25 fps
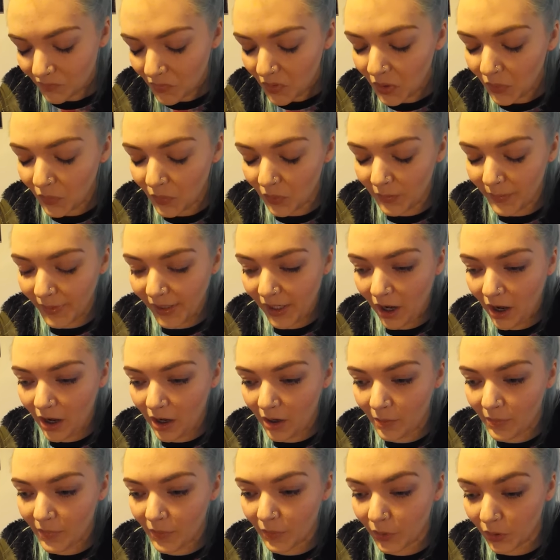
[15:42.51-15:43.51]
I'm going to be
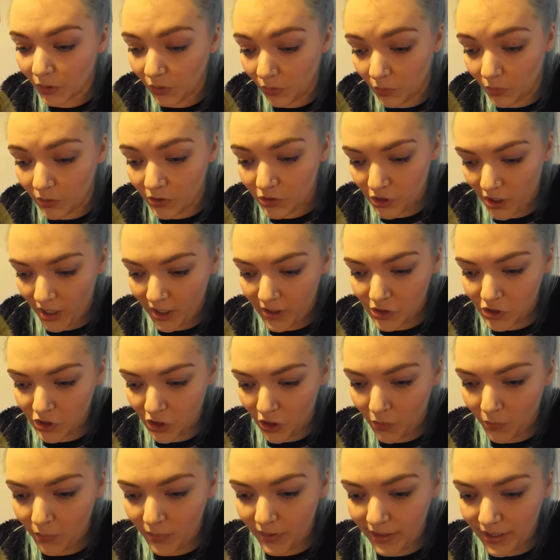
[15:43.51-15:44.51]
calm. I'm going to go to the charity
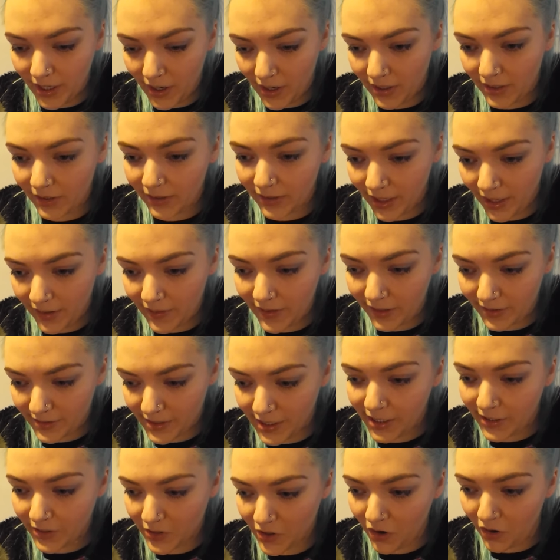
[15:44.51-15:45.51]
shop and get that
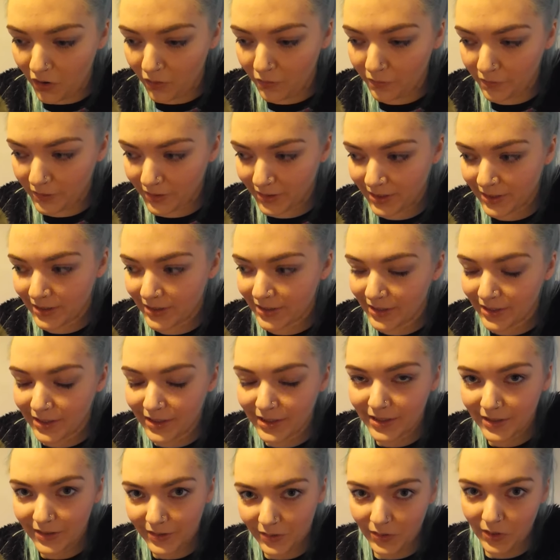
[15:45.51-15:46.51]
ticked off.
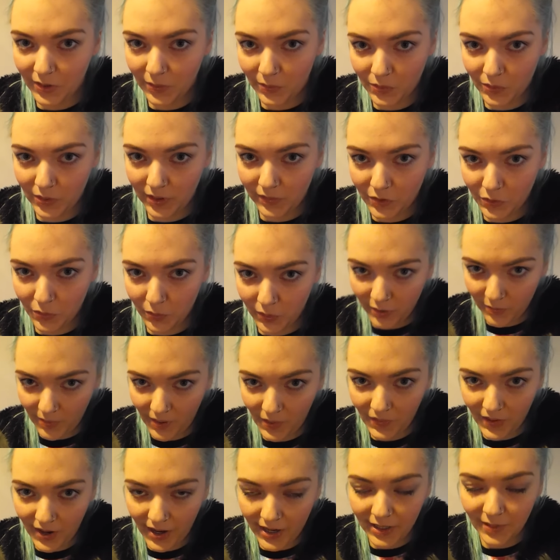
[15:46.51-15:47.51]
So that we don't have to worry
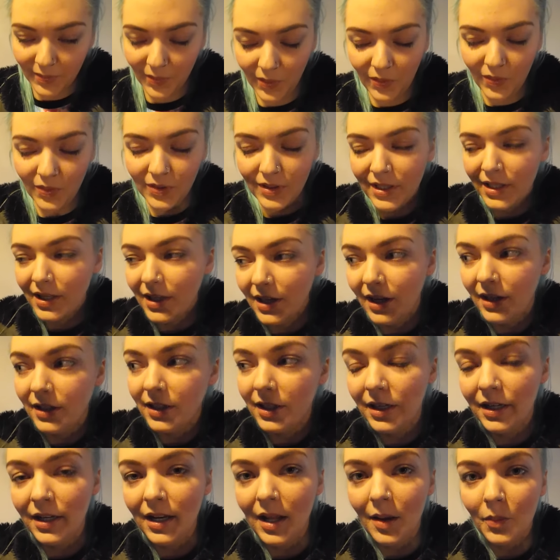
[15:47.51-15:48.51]
about that anymore. And
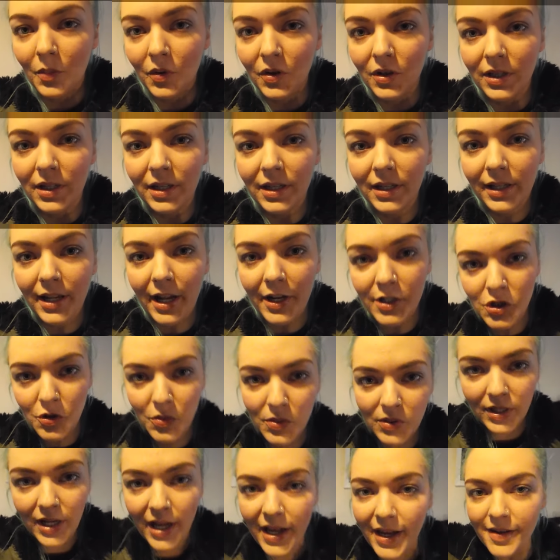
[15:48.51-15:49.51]
then I'm going to catch up
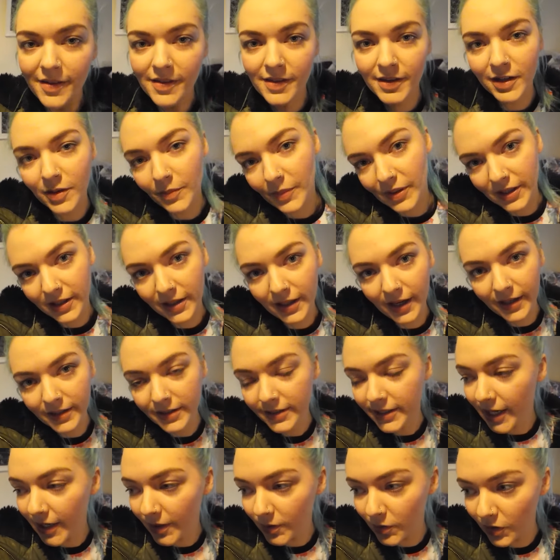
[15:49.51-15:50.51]
with you guys in a bit
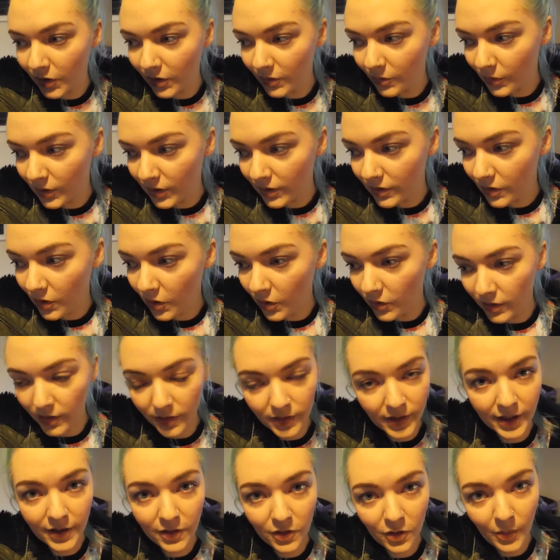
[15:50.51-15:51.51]
and carry on with other
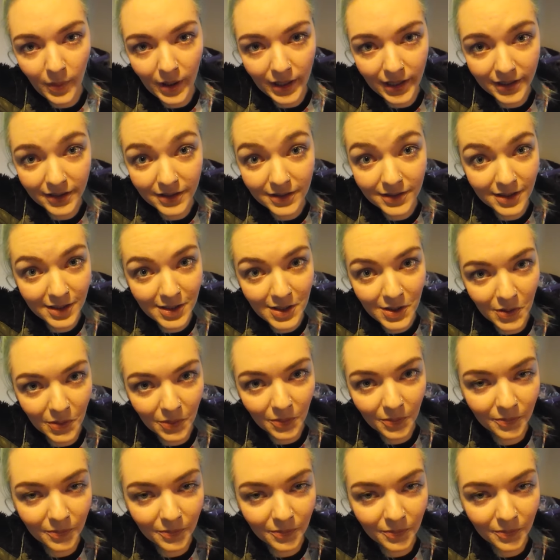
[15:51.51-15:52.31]
things on my list to do.